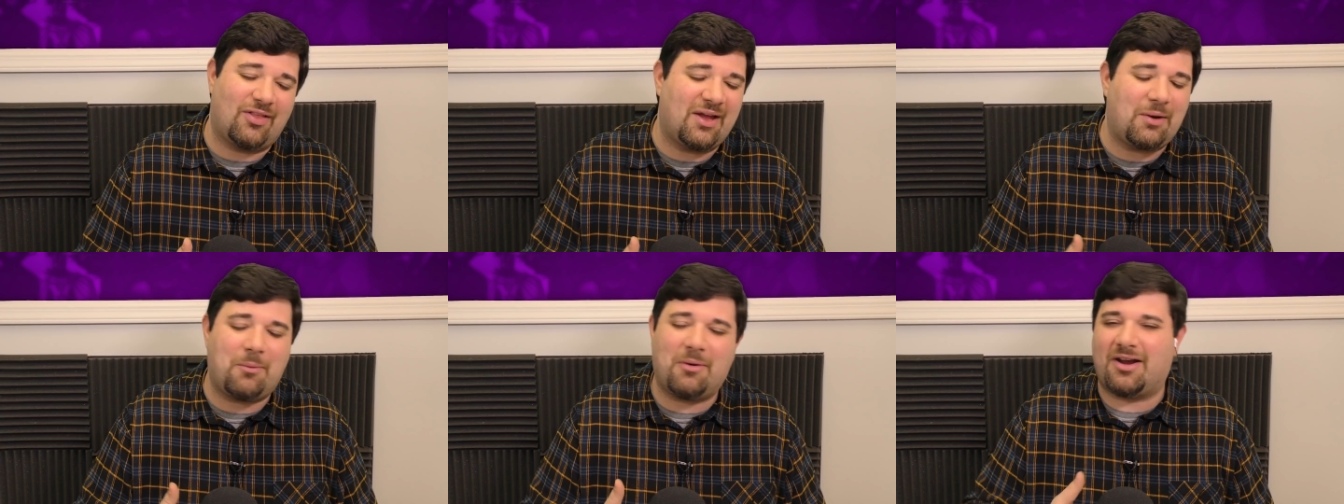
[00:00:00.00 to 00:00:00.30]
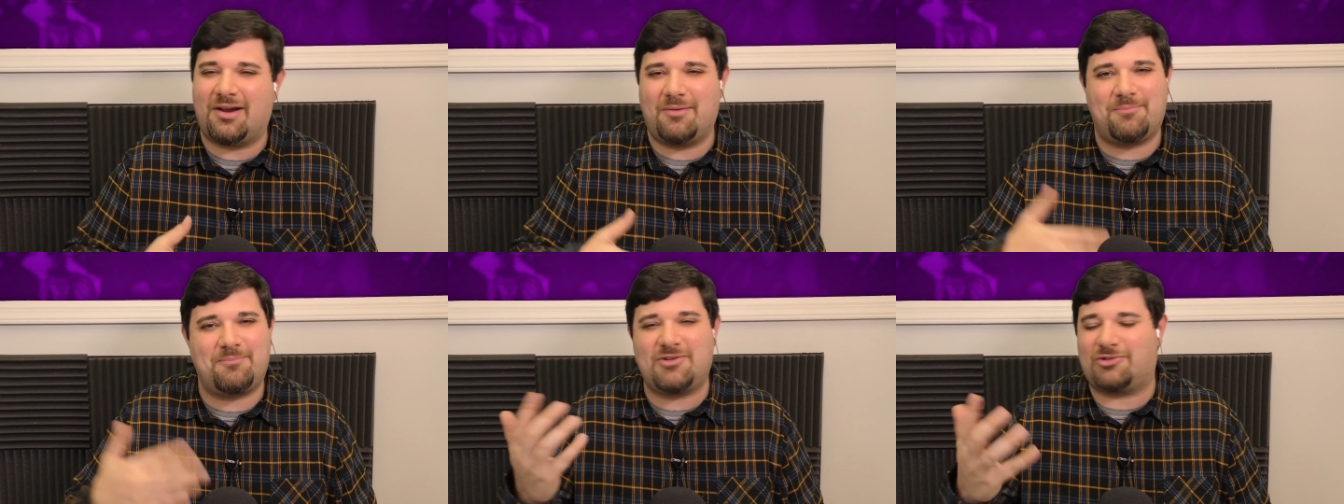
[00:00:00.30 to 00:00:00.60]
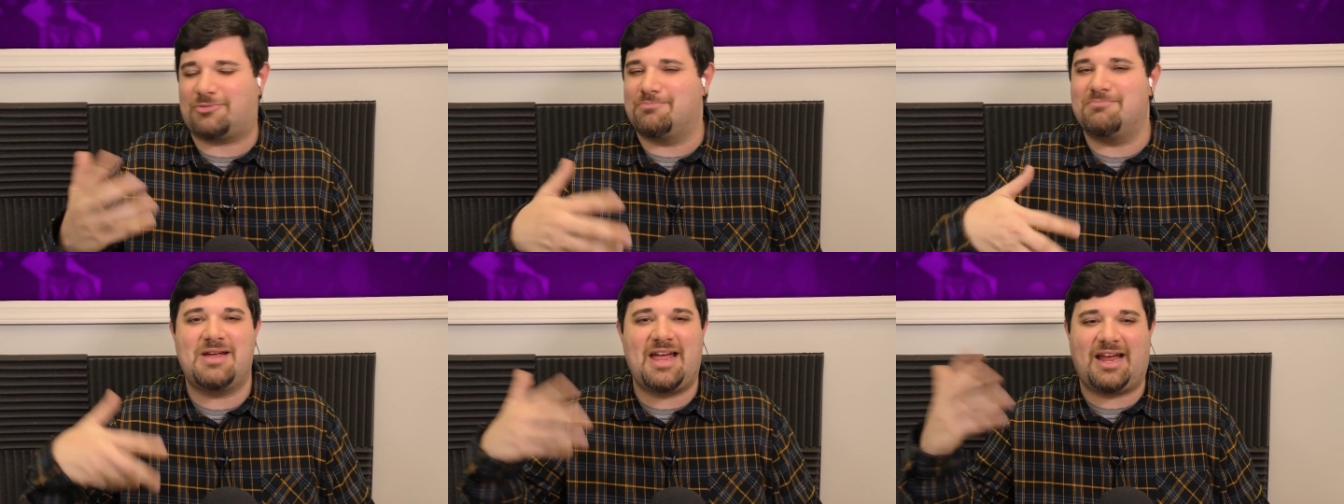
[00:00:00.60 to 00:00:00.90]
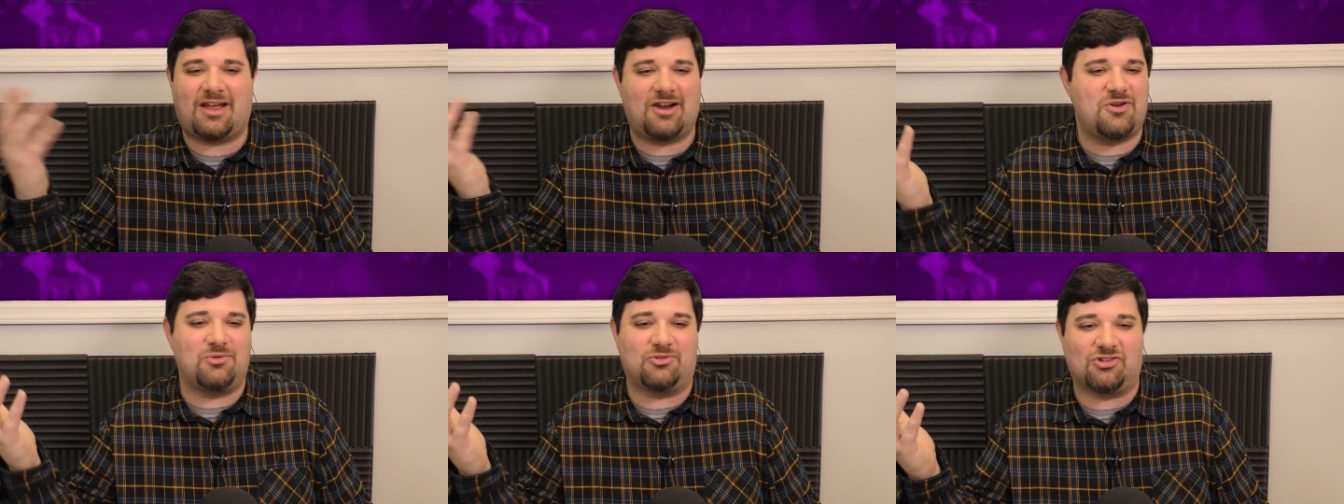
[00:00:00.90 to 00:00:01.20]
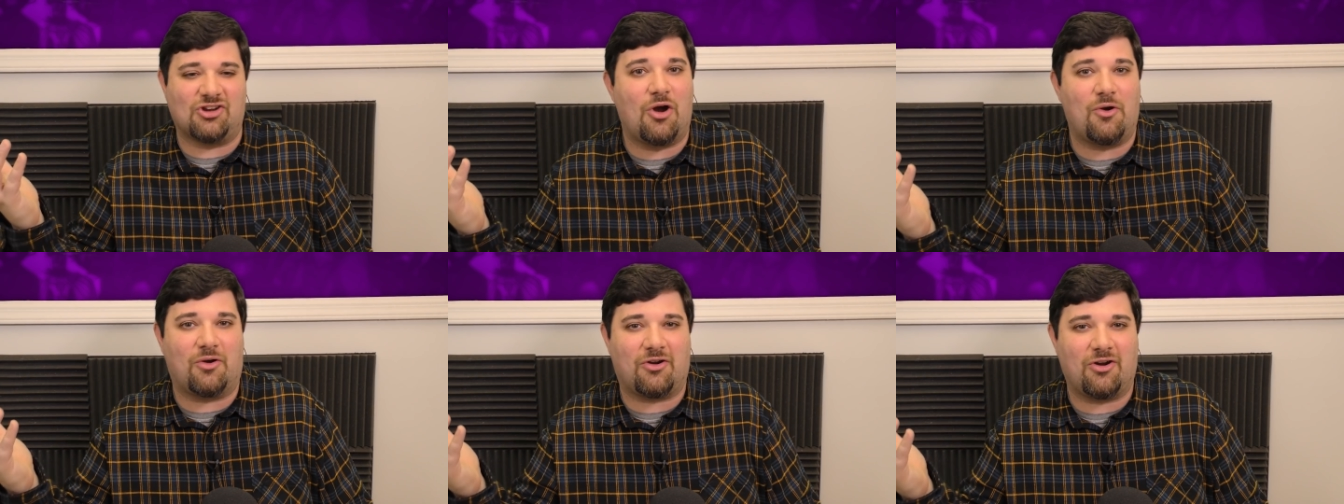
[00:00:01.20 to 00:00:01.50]
Like, we're gonna just make a new
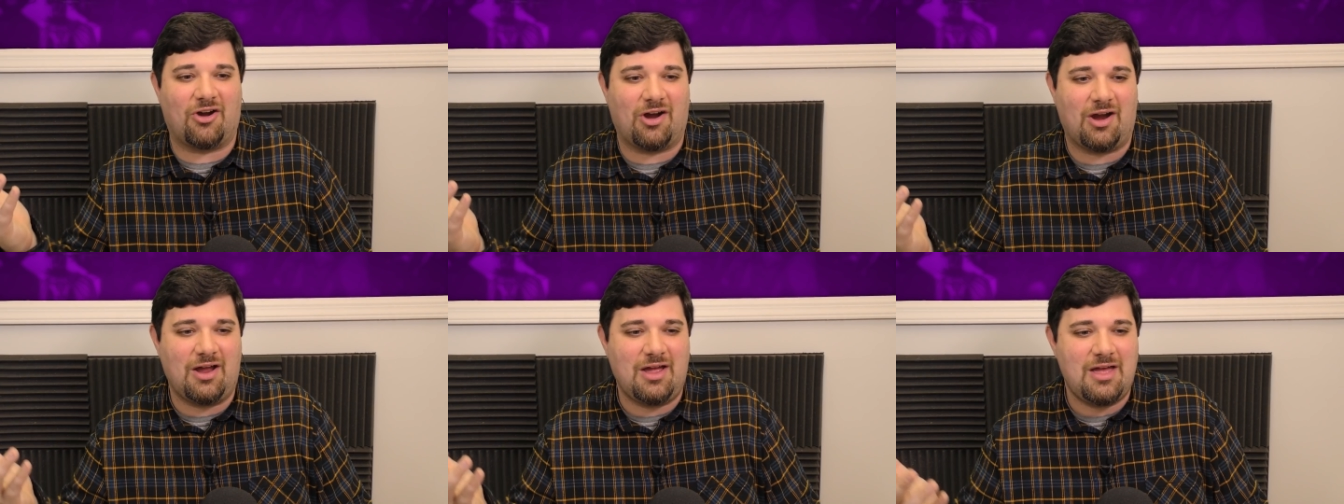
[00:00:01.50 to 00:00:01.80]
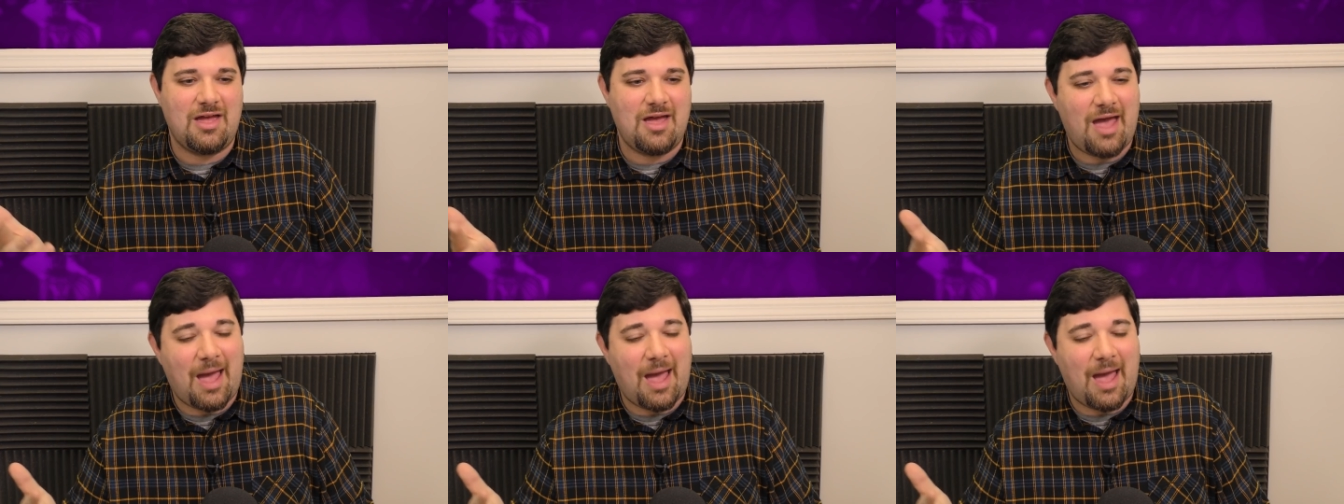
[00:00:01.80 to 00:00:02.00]
Joker.